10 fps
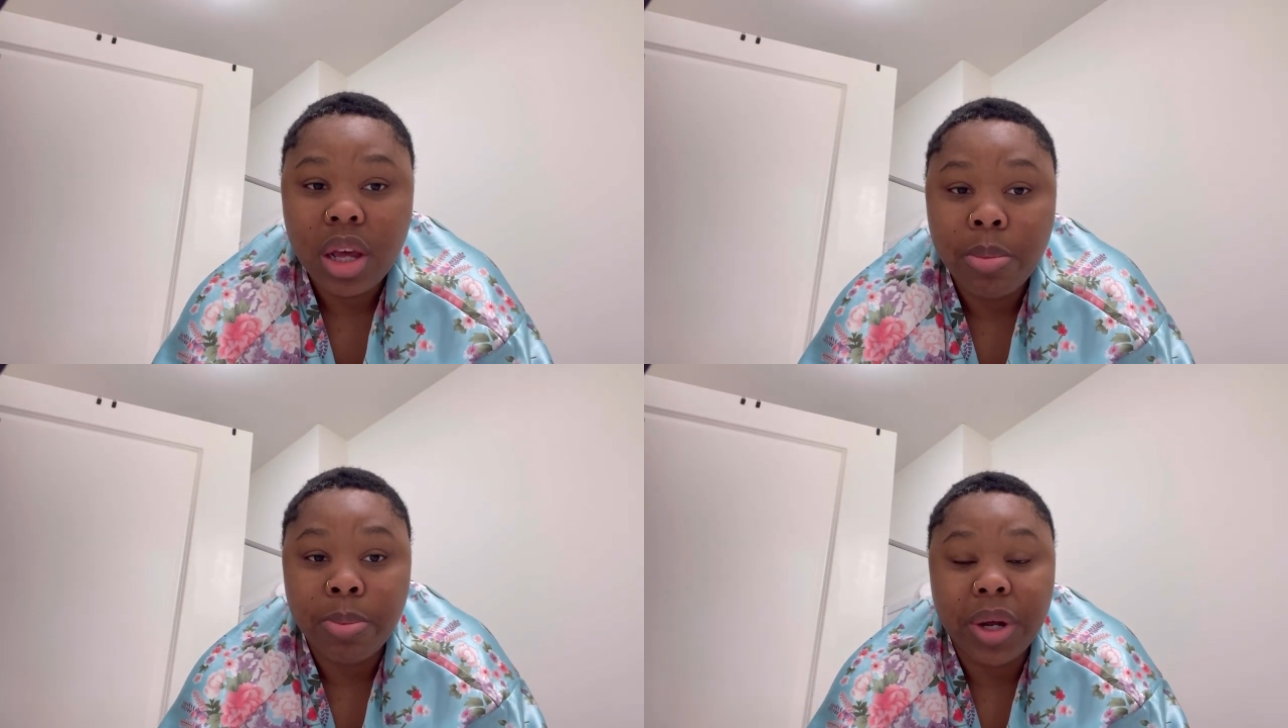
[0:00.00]

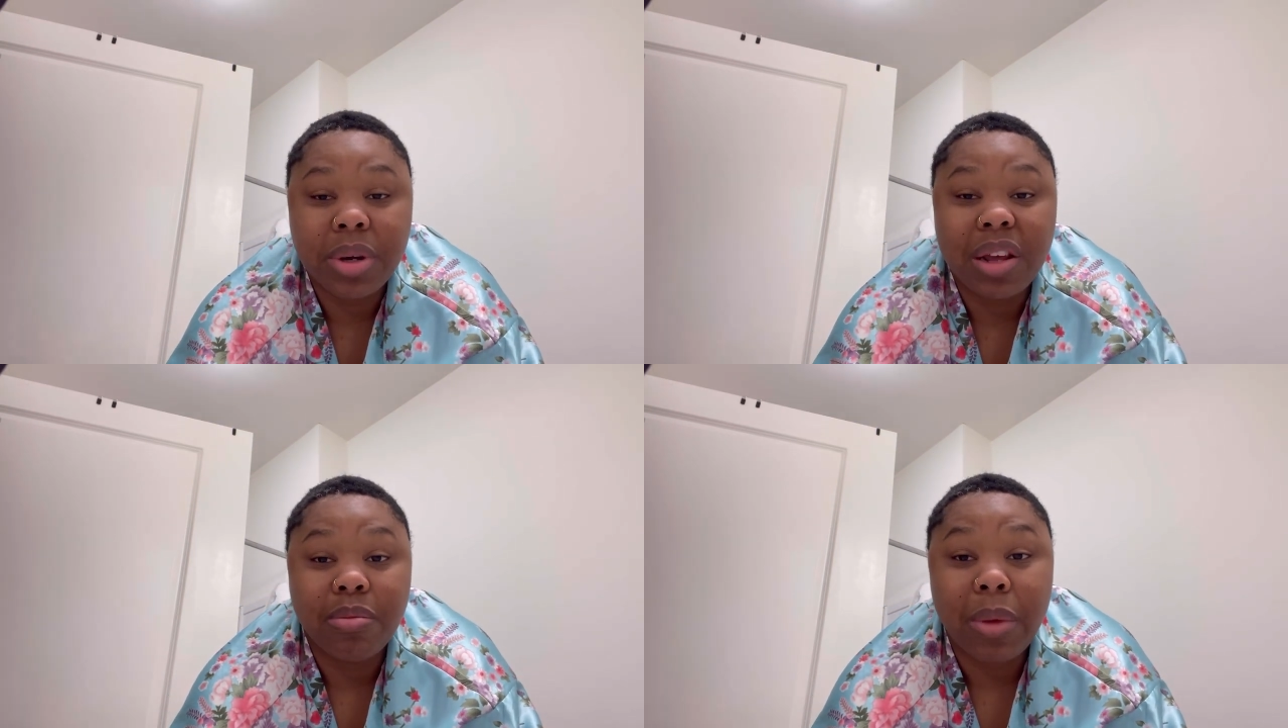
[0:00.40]
But
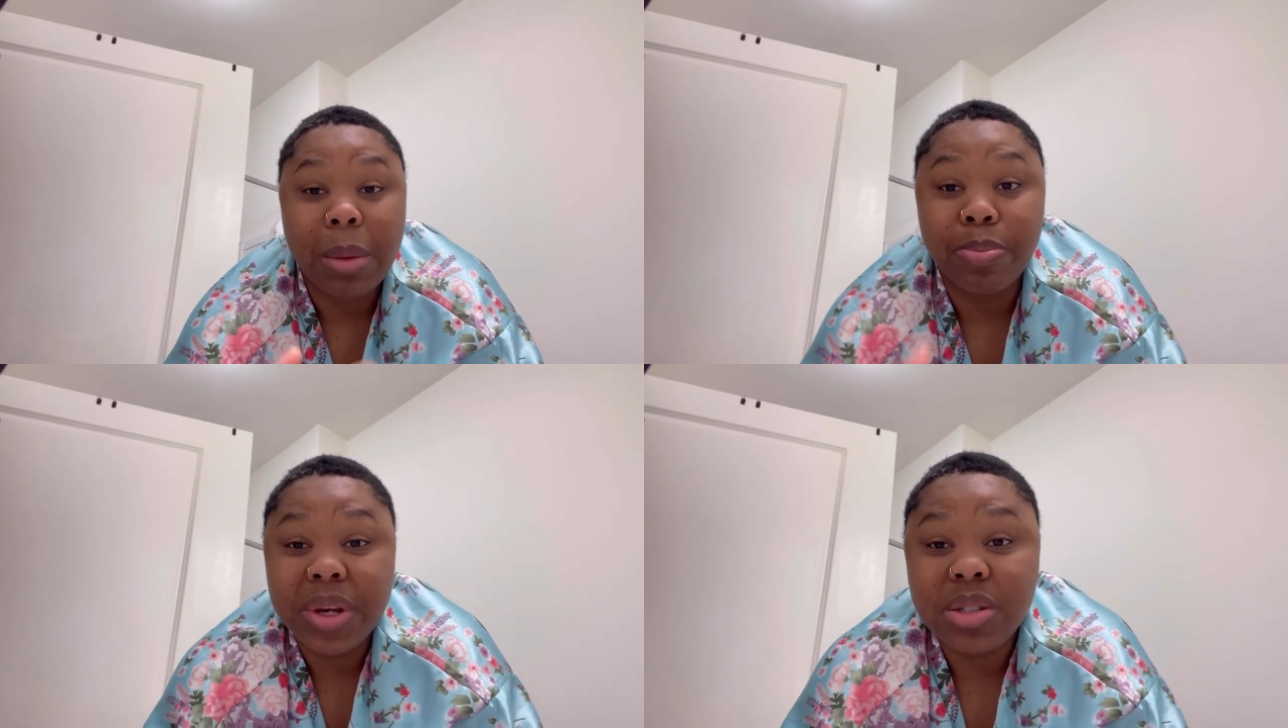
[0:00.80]
in my
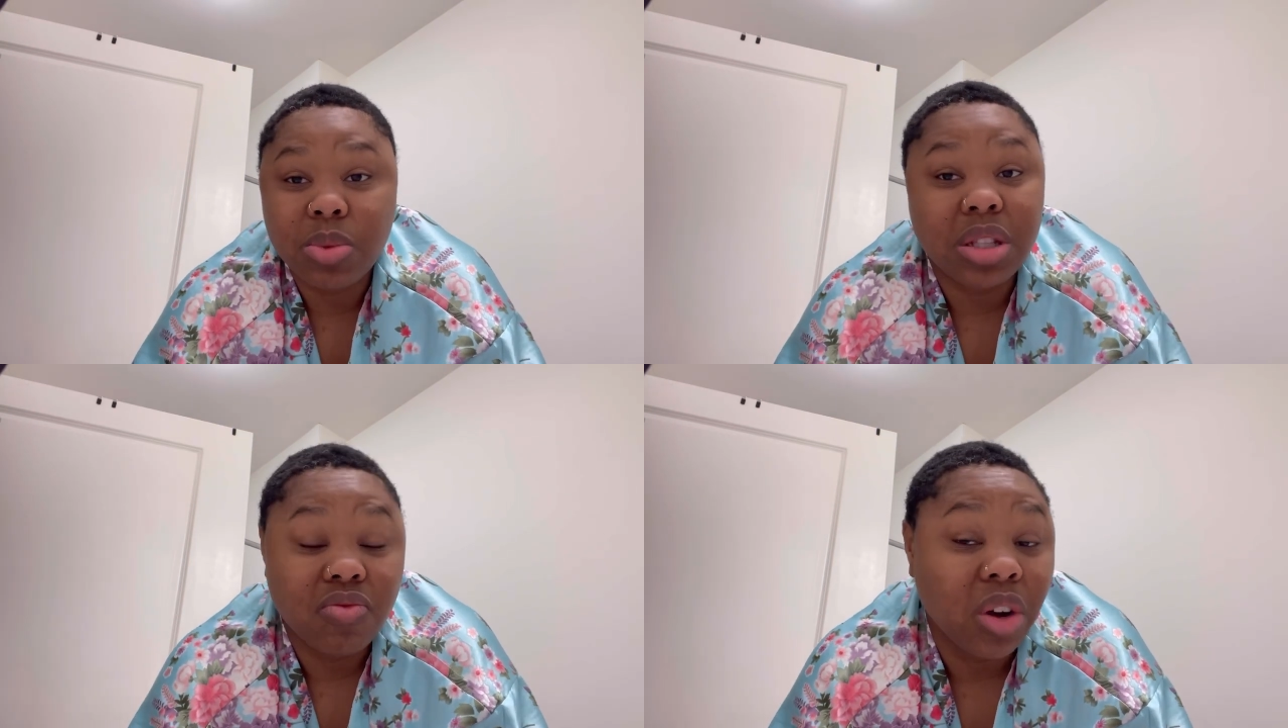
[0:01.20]
business,
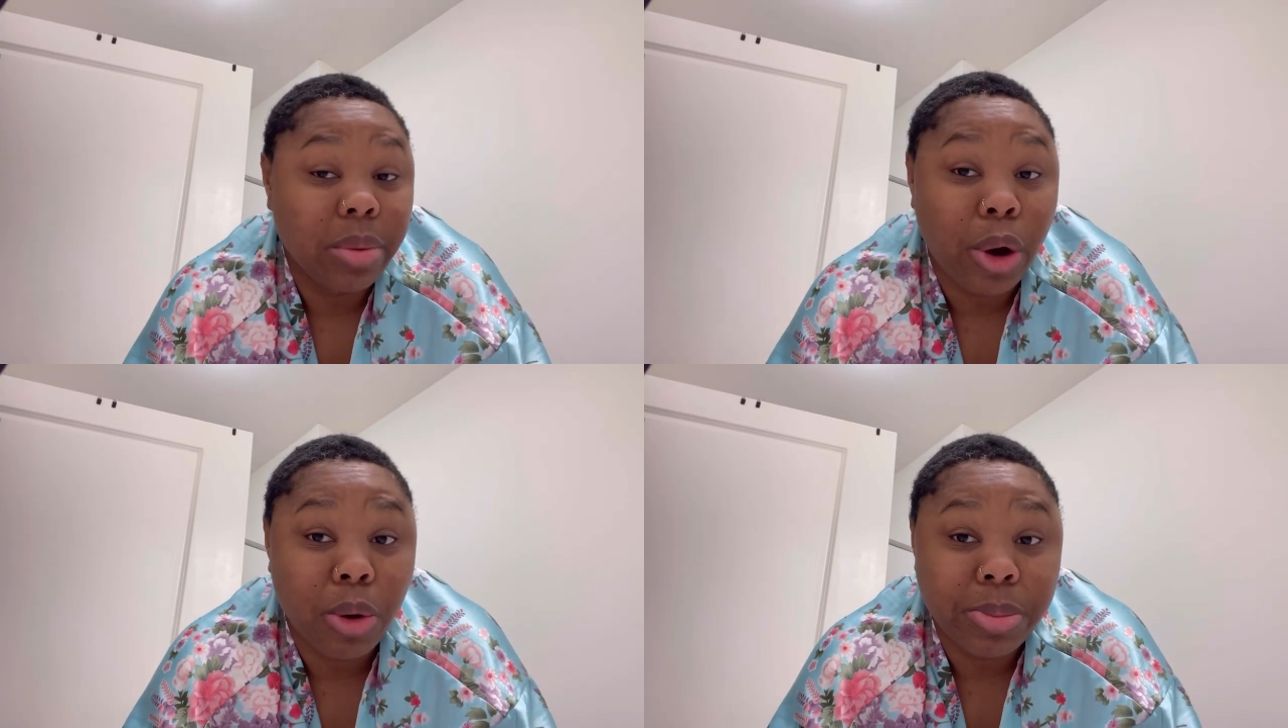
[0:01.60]
with running
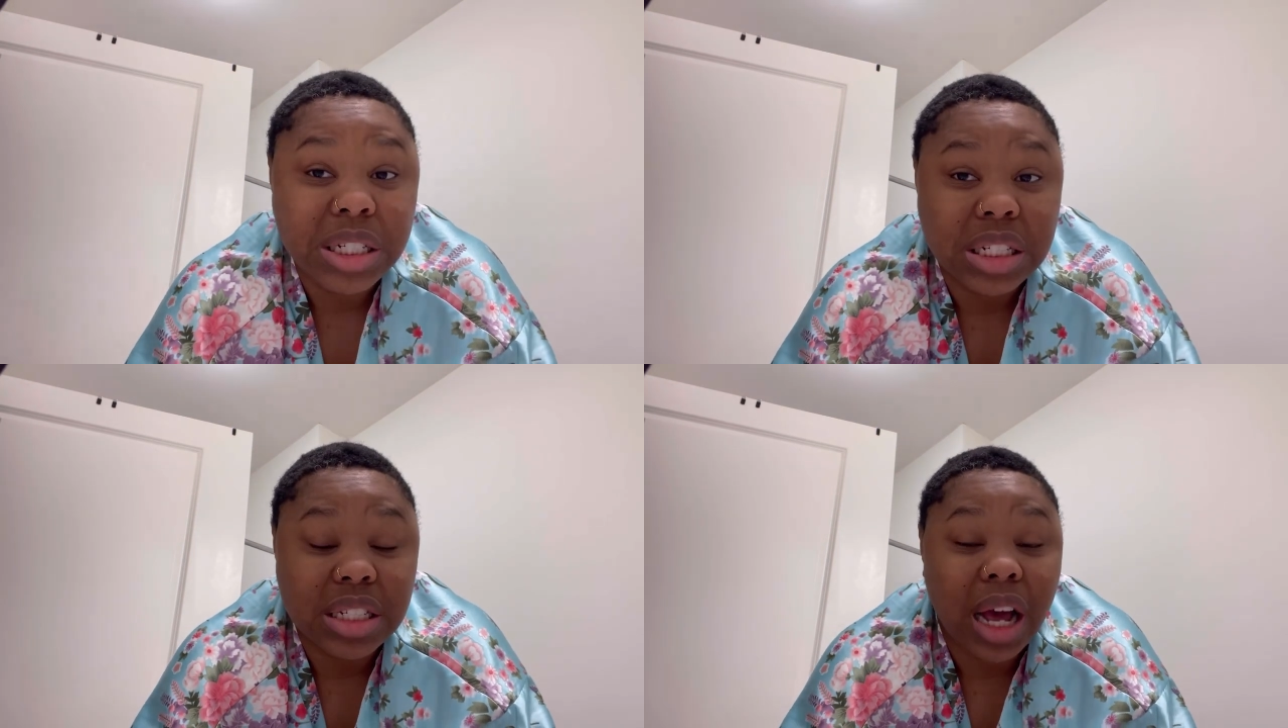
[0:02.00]
my own
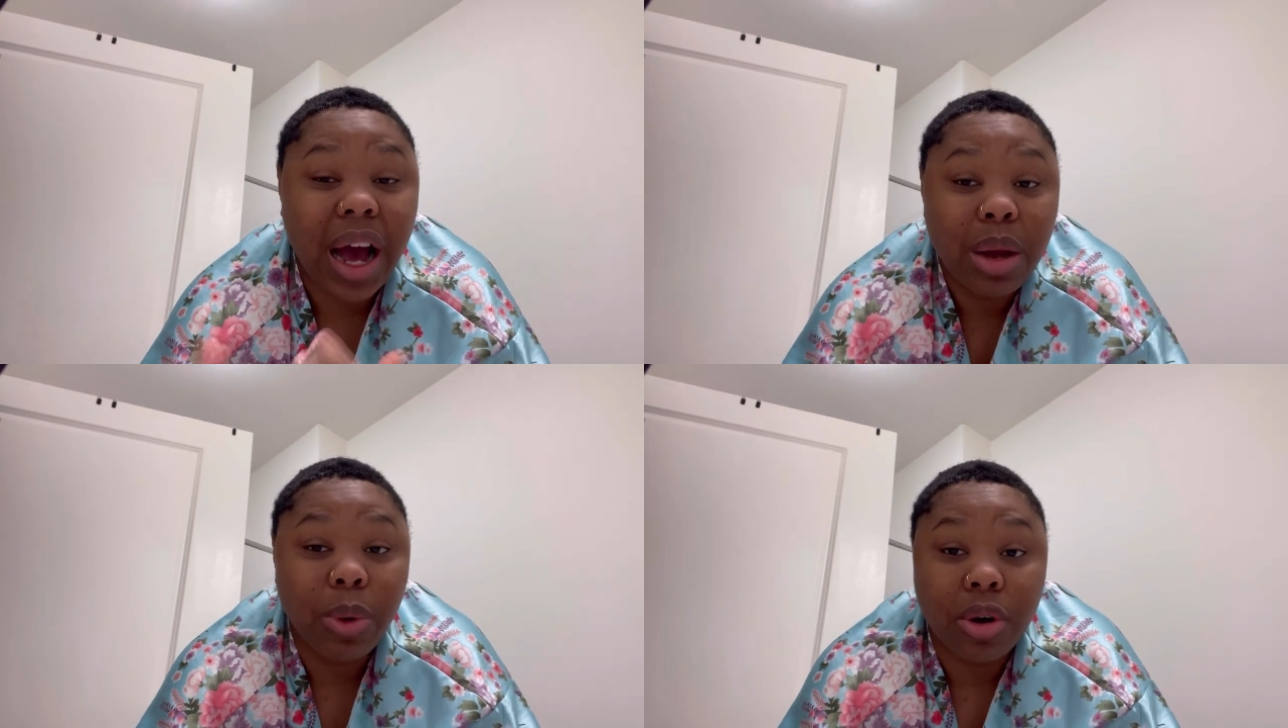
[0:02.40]
business,
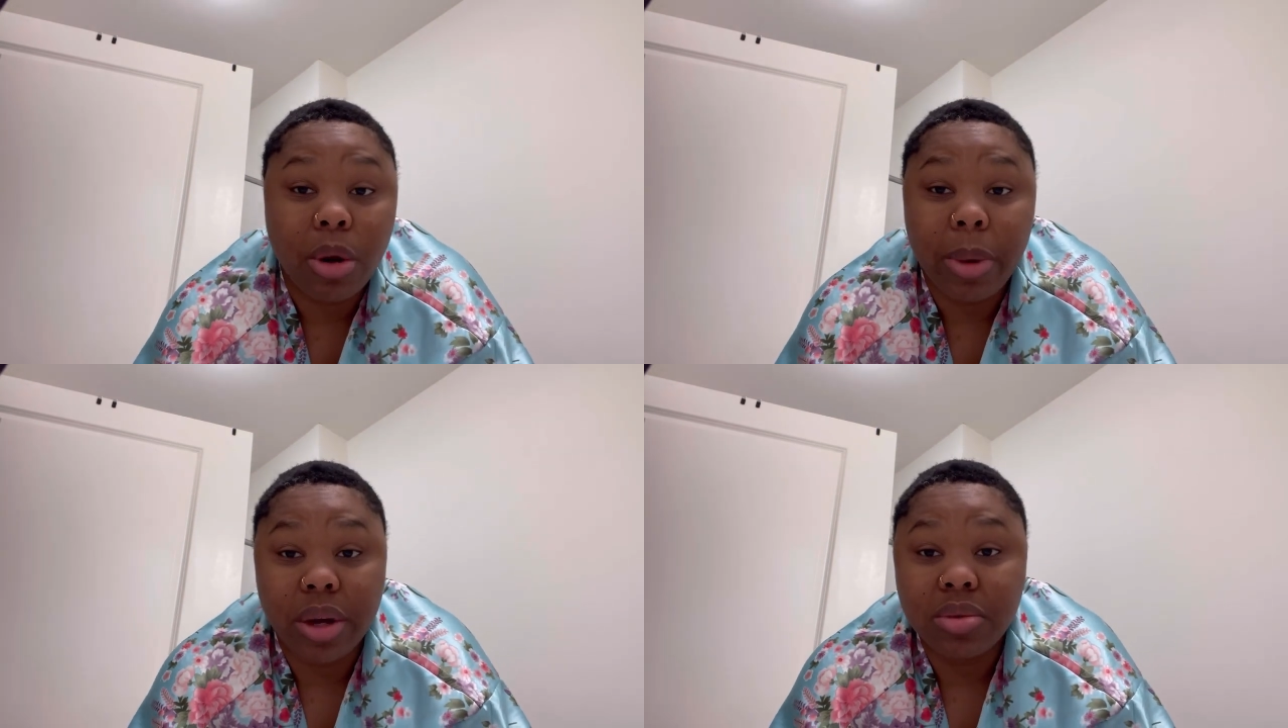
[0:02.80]
I work on
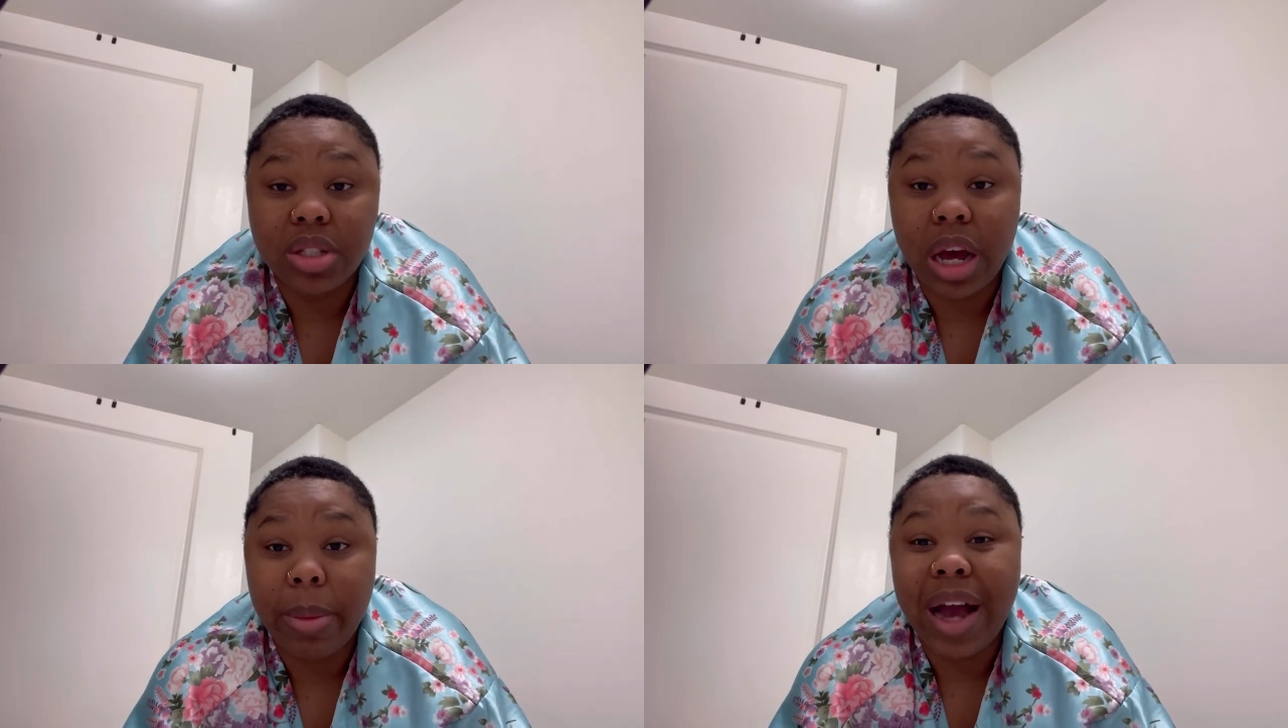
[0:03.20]
my own time.